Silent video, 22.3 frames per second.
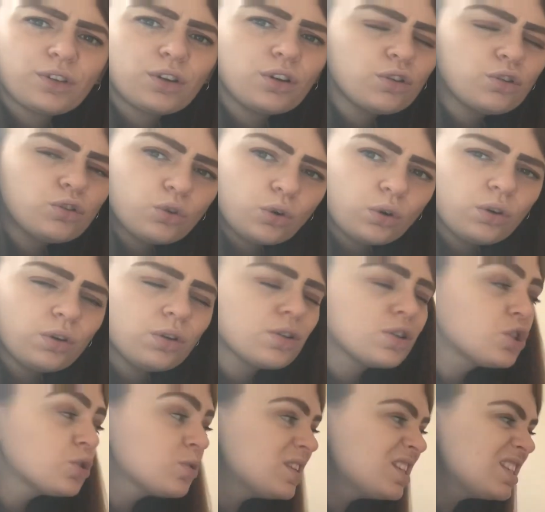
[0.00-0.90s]
No,
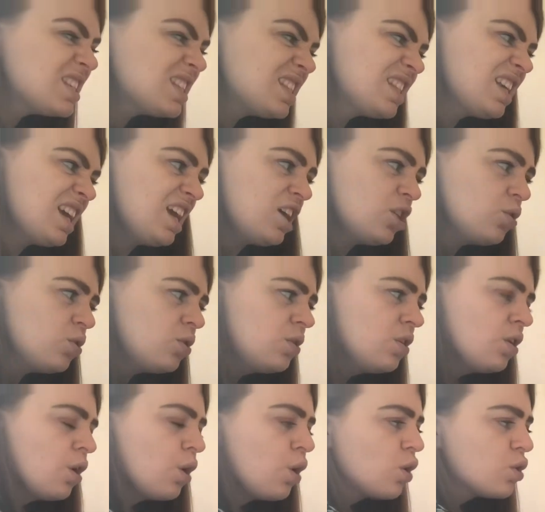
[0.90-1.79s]
so it's 0.
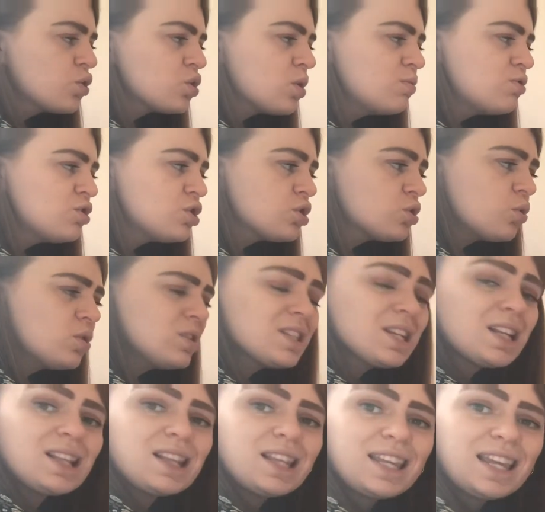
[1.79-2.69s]
So I'm just going
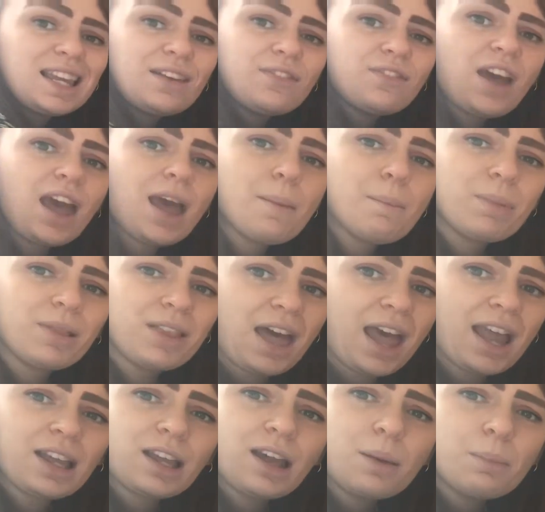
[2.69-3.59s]
to leave it
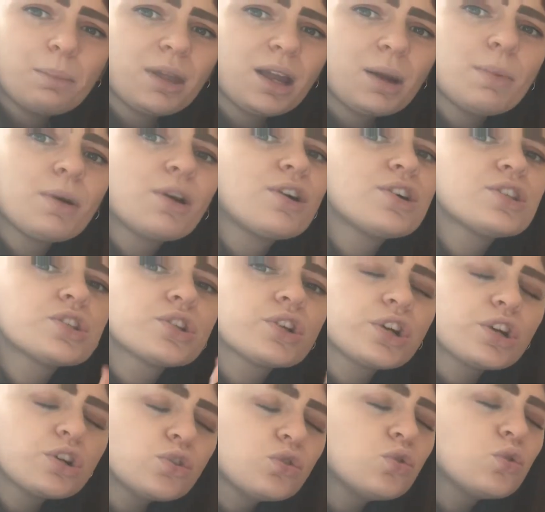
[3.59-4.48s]
blank up there because there
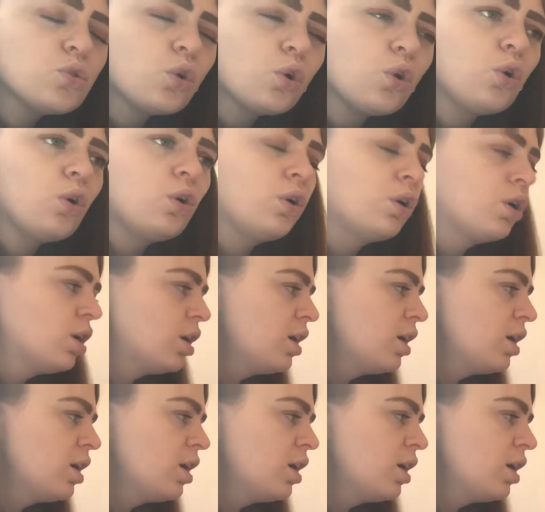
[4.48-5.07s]
are no